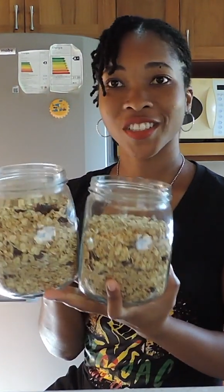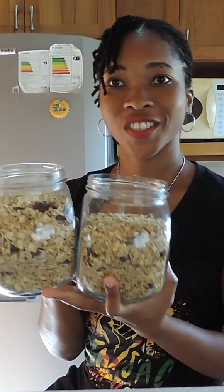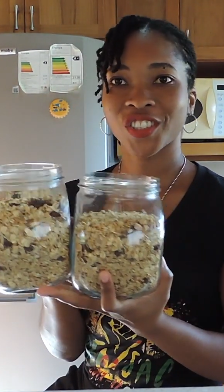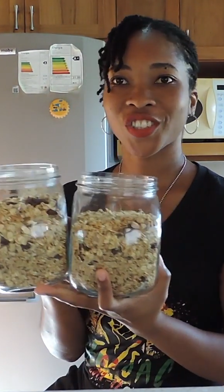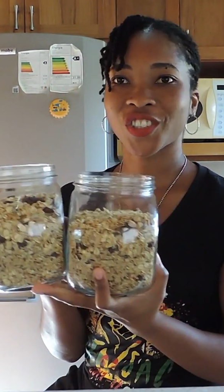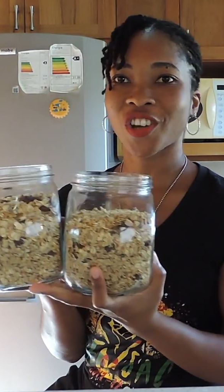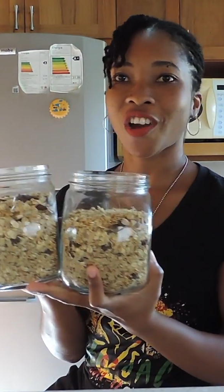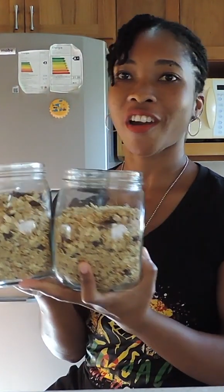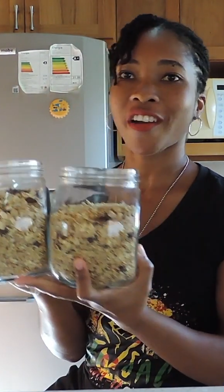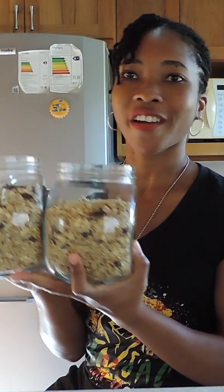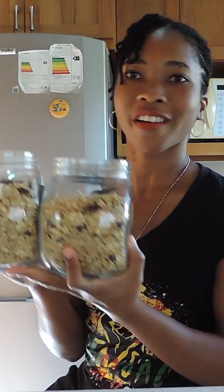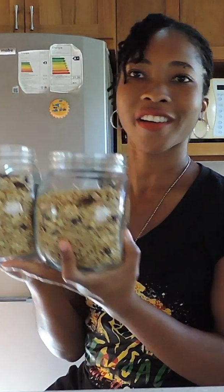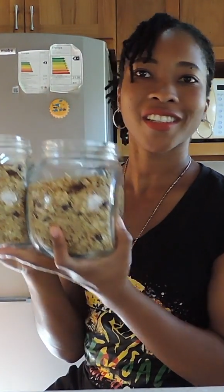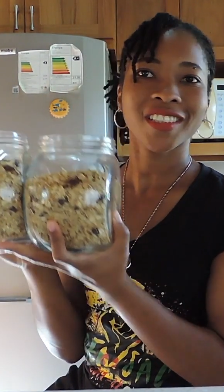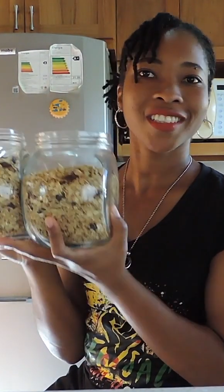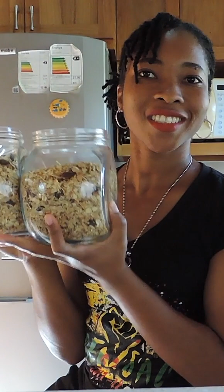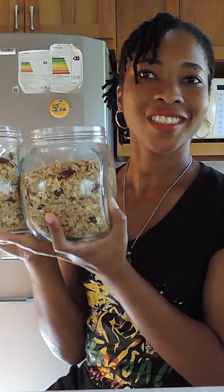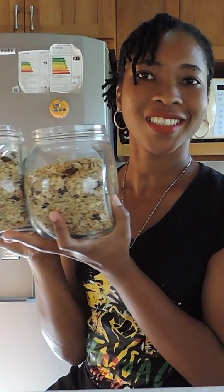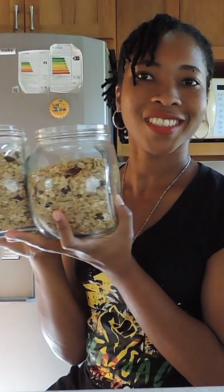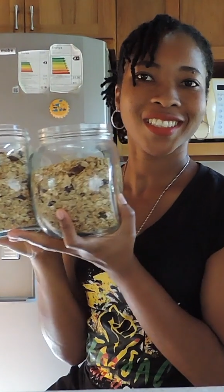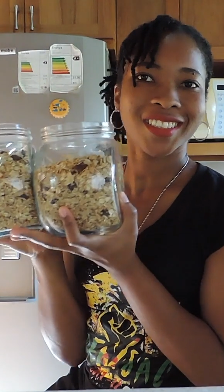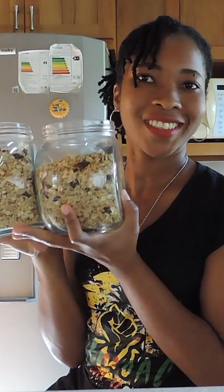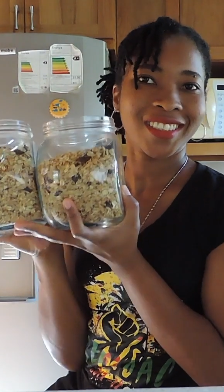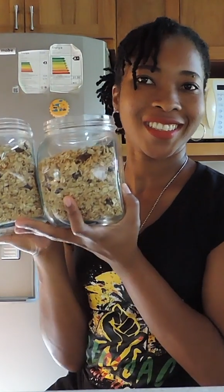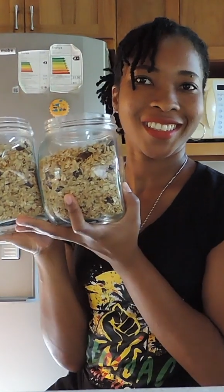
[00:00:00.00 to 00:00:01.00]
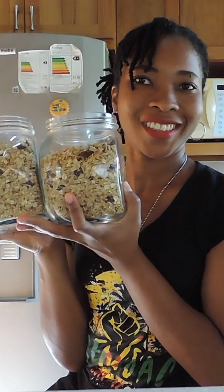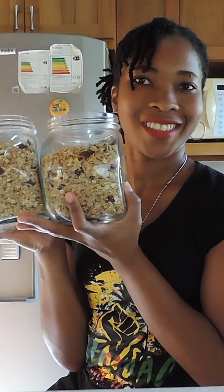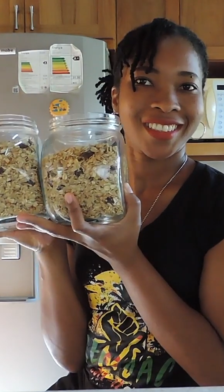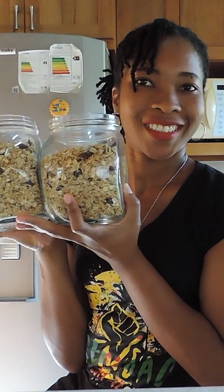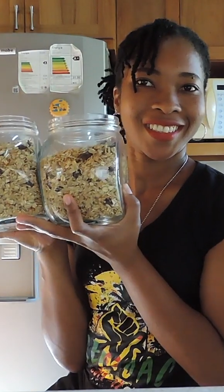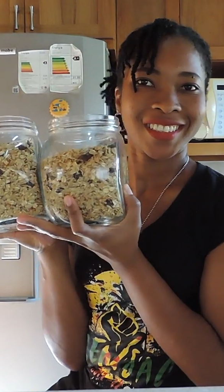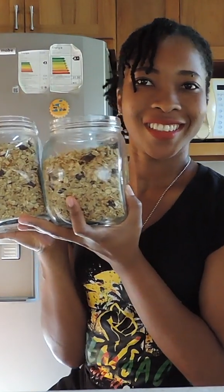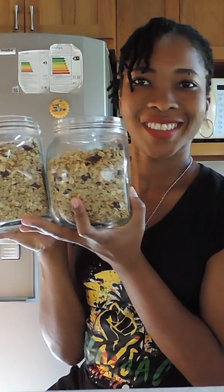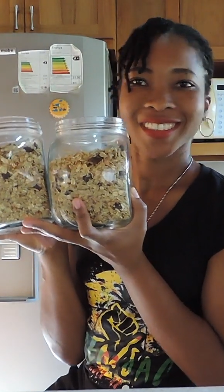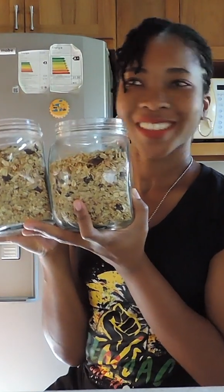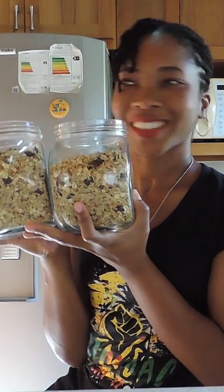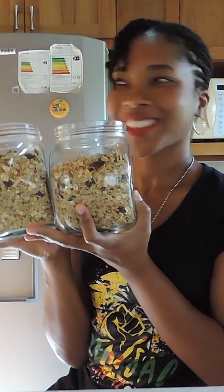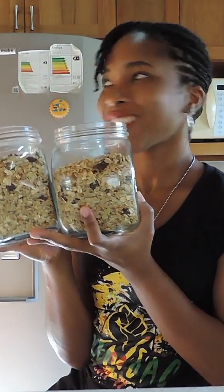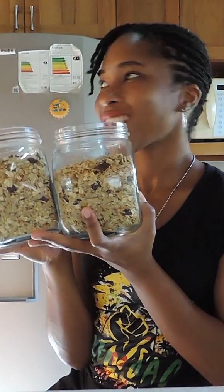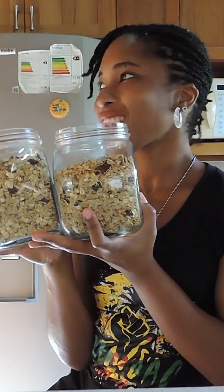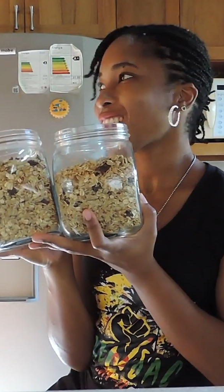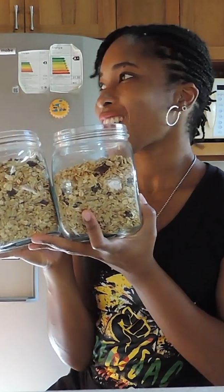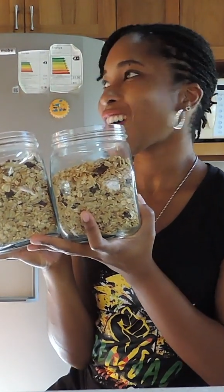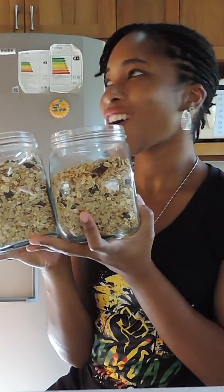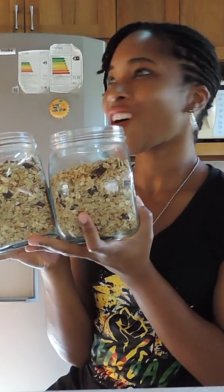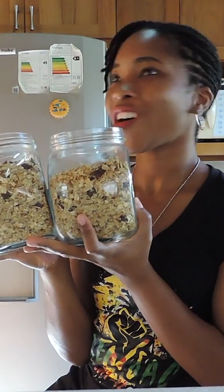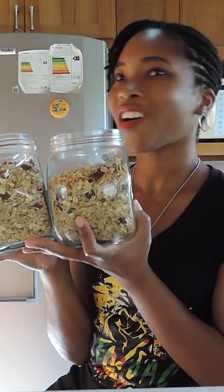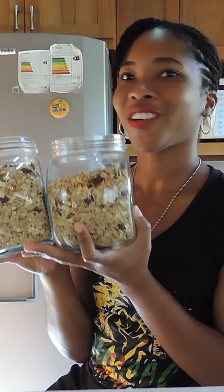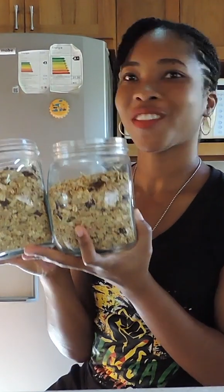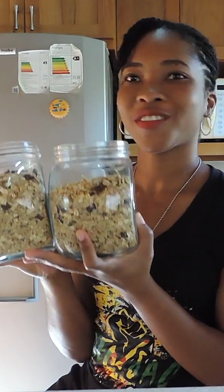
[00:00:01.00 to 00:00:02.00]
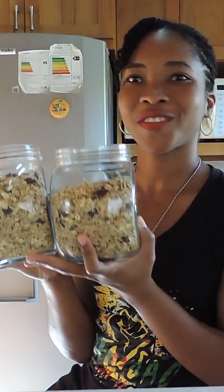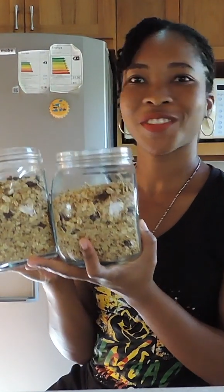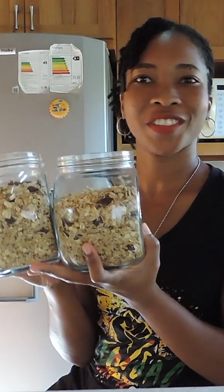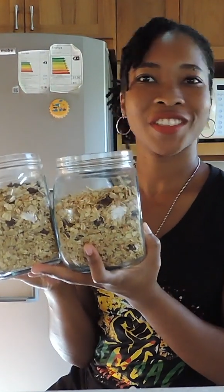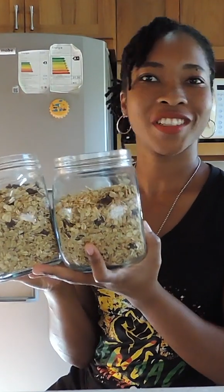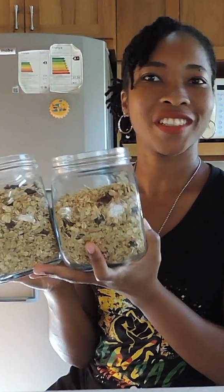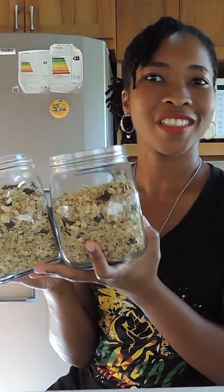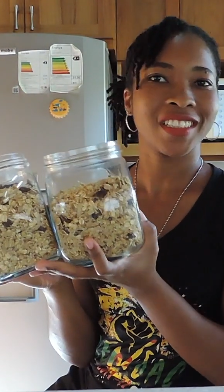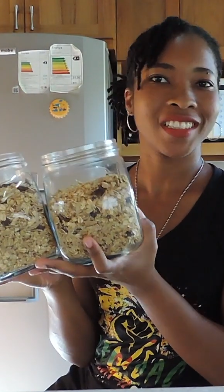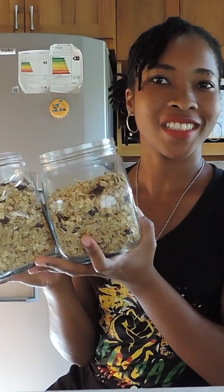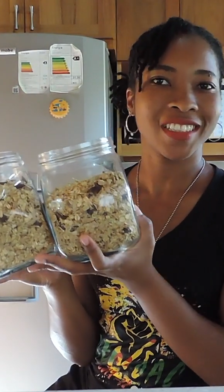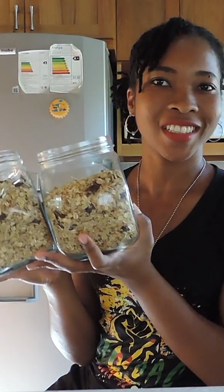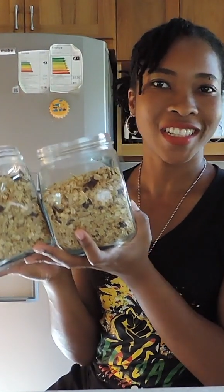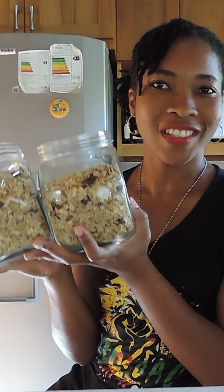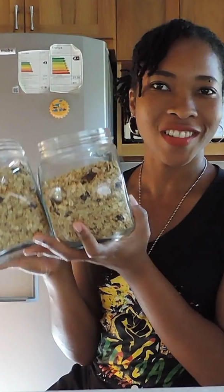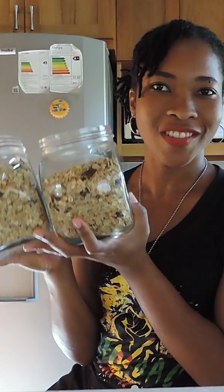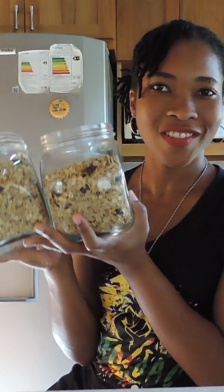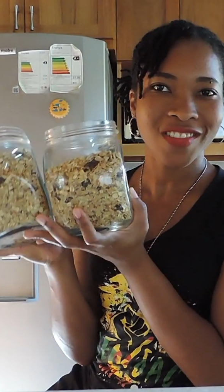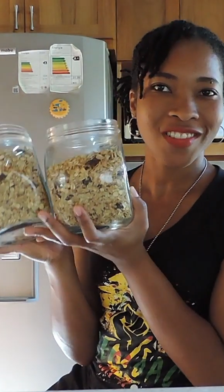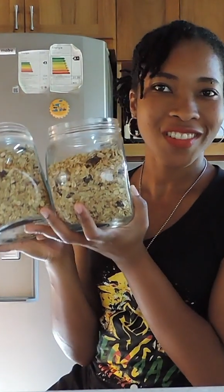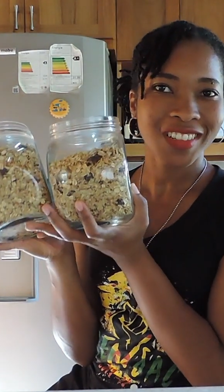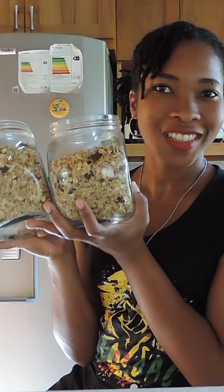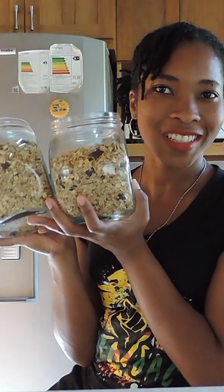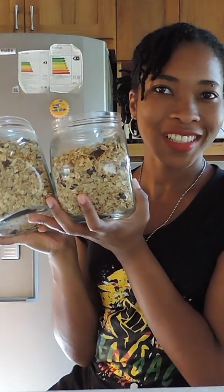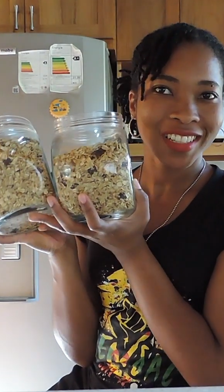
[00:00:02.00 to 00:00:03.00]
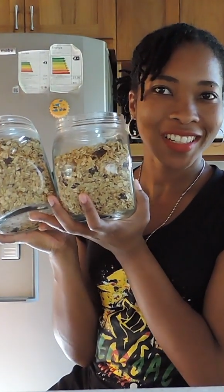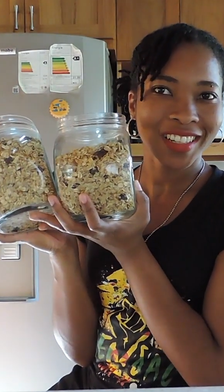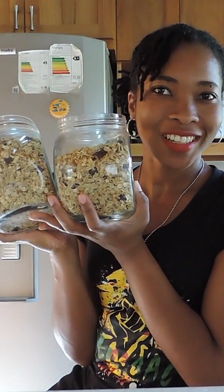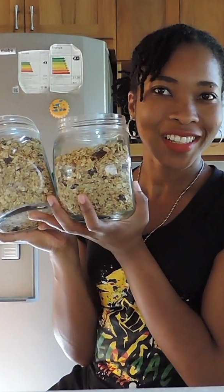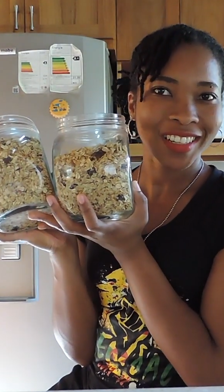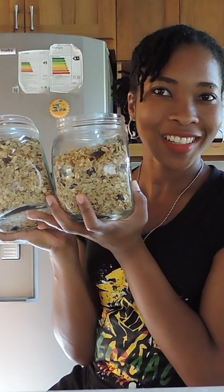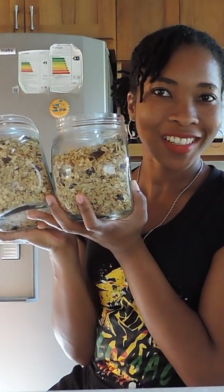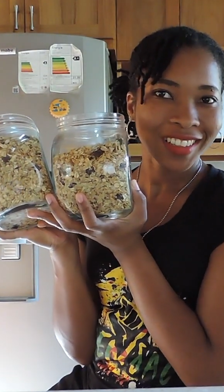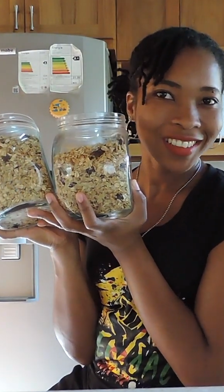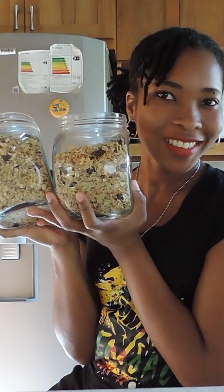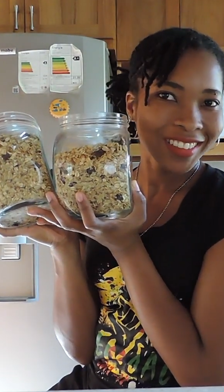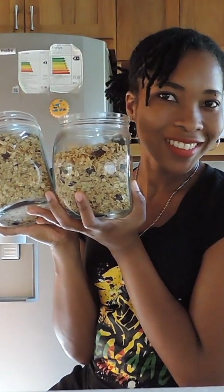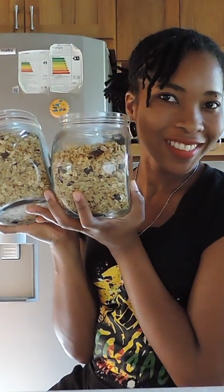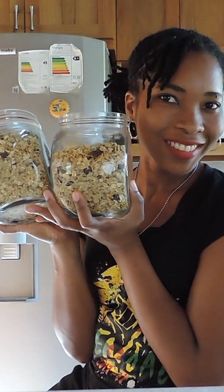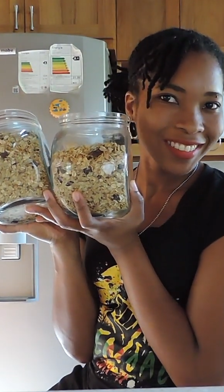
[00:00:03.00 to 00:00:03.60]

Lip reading: jars of granola,